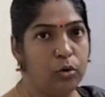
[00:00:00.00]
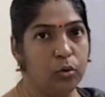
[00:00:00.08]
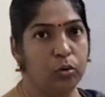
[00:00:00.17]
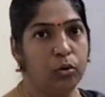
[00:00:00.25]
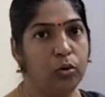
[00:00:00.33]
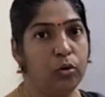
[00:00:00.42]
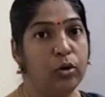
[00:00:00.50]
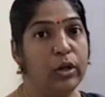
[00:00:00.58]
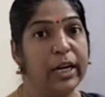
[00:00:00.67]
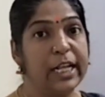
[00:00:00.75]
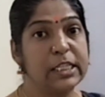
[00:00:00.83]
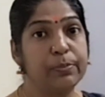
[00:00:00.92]
to
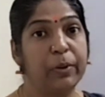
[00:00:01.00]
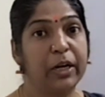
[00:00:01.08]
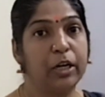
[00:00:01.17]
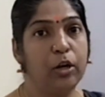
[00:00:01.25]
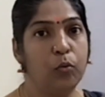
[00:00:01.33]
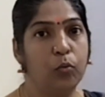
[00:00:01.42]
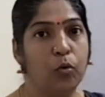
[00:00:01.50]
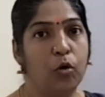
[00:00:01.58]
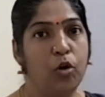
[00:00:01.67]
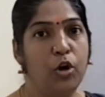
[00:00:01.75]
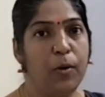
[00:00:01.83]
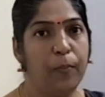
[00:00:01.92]
respective
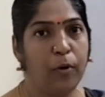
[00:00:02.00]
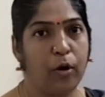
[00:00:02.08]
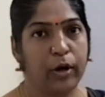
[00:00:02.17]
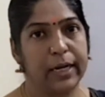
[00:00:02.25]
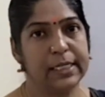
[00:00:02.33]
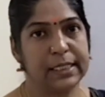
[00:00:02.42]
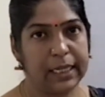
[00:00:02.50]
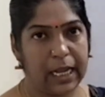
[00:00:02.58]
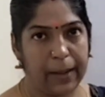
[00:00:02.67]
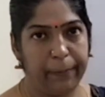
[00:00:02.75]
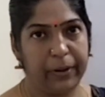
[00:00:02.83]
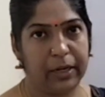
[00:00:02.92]
old partners
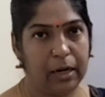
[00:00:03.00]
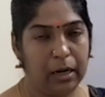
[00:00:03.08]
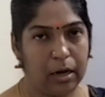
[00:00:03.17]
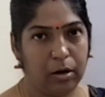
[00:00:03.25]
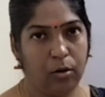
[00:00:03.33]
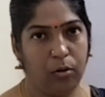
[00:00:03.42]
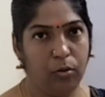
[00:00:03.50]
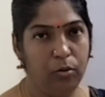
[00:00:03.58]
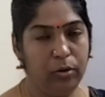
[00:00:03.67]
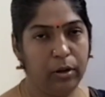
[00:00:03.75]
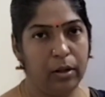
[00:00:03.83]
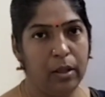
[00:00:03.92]
capital
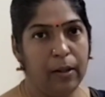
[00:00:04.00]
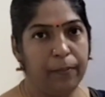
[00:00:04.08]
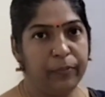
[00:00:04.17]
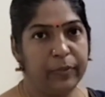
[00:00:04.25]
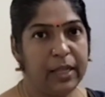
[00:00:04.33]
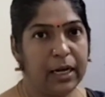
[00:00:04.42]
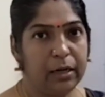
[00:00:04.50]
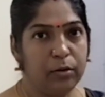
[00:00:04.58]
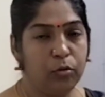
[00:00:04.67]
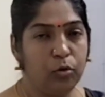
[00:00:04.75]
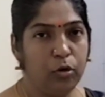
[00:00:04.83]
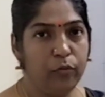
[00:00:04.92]
account. That
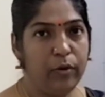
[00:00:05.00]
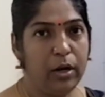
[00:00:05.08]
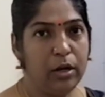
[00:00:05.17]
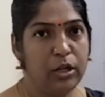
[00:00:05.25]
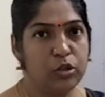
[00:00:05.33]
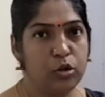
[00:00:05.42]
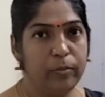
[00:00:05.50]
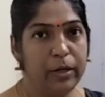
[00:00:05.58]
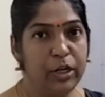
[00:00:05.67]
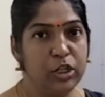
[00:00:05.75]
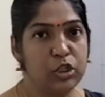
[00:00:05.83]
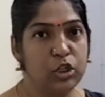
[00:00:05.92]
goodwill is to
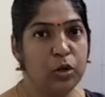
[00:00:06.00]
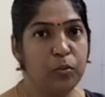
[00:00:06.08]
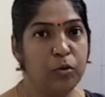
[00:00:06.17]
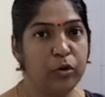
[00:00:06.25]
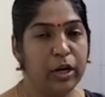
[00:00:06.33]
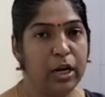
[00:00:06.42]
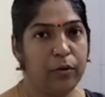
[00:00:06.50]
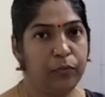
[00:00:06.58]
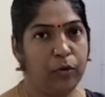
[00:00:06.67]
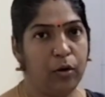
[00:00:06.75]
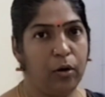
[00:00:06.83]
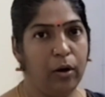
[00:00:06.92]
be distributed
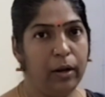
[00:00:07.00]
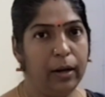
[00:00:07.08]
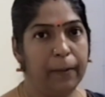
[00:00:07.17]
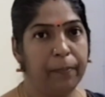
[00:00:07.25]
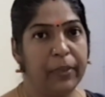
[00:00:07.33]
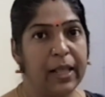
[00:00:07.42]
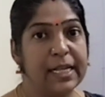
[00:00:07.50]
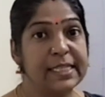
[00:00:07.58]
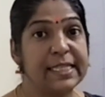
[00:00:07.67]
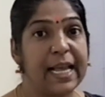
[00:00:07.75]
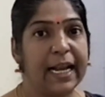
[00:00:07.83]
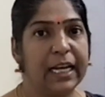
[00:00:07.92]
for
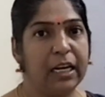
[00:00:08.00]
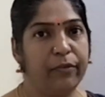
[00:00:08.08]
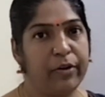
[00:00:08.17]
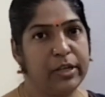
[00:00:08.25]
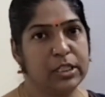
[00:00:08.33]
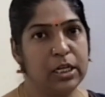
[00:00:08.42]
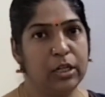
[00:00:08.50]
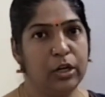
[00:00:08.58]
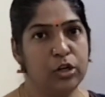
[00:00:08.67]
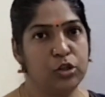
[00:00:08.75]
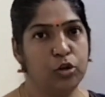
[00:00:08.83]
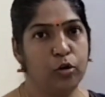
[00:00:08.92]
sacrificing
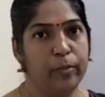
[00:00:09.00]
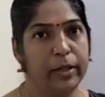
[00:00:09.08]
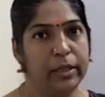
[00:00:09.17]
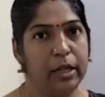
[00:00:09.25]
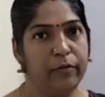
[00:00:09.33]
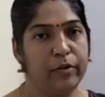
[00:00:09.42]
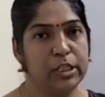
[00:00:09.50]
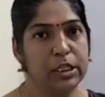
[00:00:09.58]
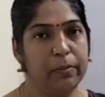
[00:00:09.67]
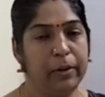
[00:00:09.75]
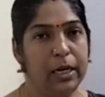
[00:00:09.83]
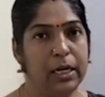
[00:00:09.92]
ratio method,
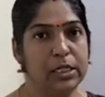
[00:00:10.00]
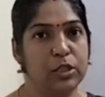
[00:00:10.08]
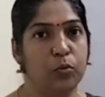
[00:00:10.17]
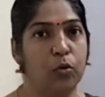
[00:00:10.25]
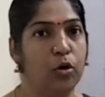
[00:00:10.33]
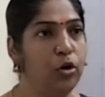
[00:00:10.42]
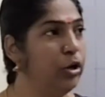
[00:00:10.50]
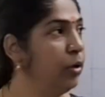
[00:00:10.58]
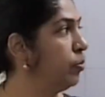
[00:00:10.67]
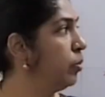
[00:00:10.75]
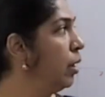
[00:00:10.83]
which means old